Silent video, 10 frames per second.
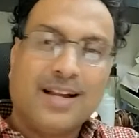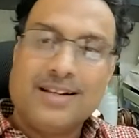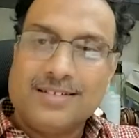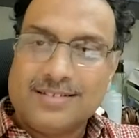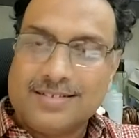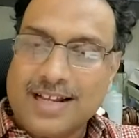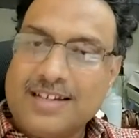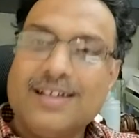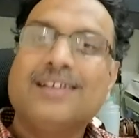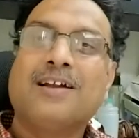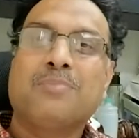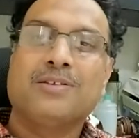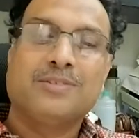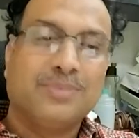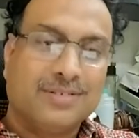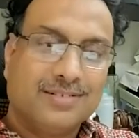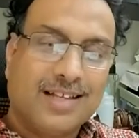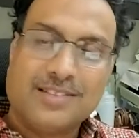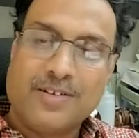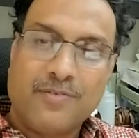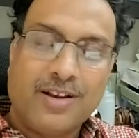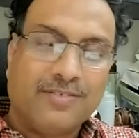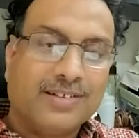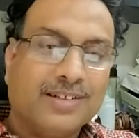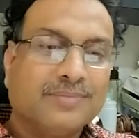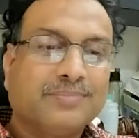is technically not possible as of now. Yeah.